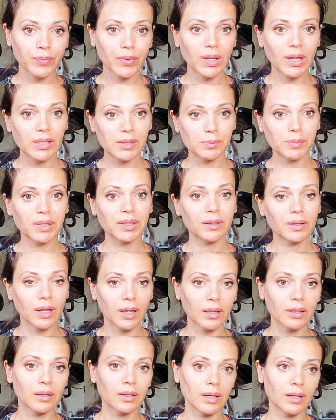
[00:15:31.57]
has been
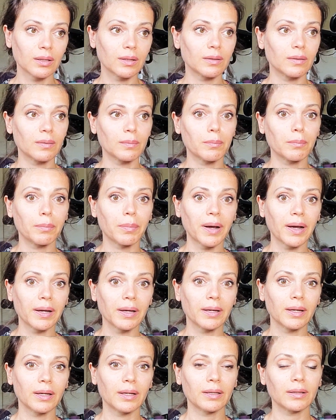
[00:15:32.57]
tainted by
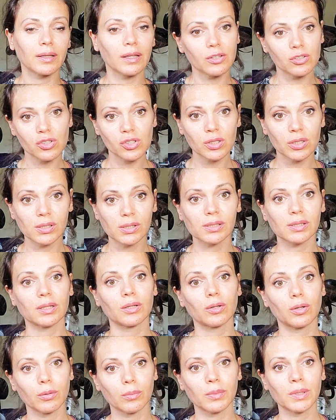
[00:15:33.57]
intentions and
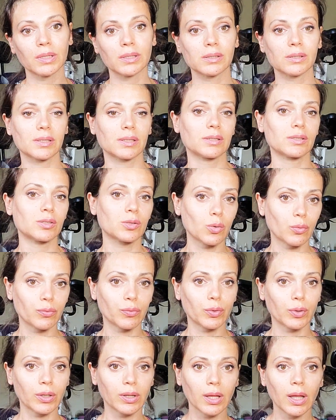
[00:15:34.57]
humans and so
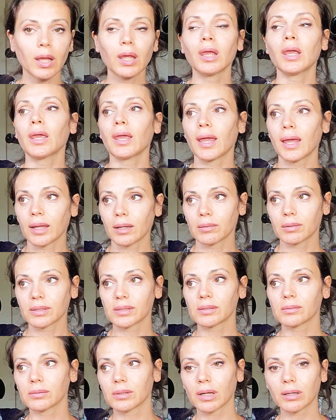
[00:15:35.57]
forth
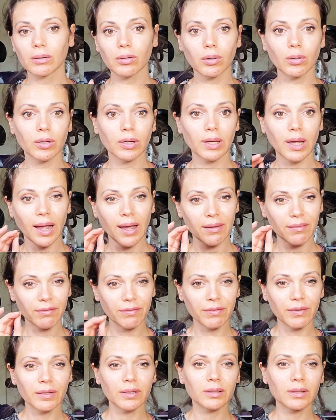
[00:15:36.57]
anyways without going i
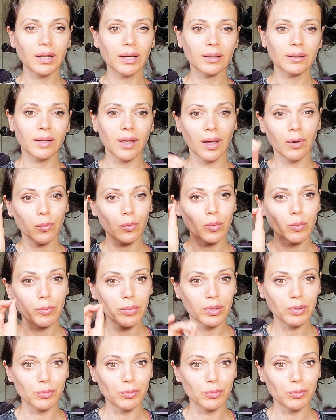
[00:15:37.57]
feel that i will be